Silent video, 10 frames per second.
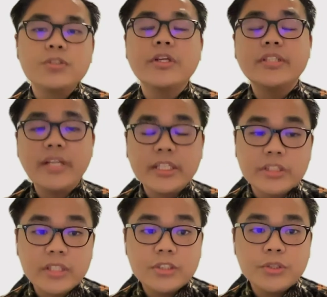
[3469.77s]
also
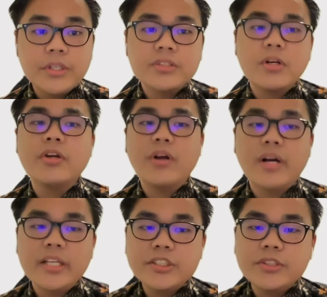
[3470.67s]
international students or
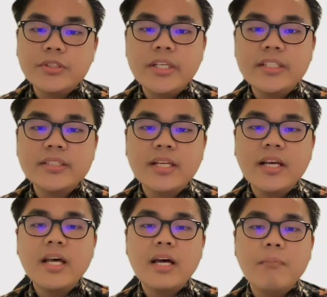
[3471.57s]
current students,
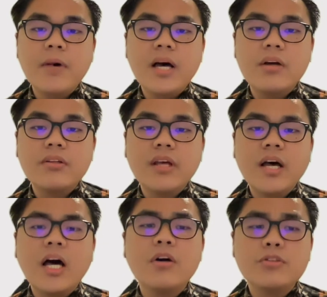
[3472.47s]
about
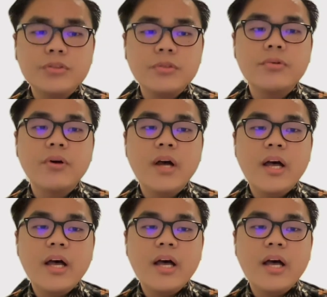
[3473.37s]
how to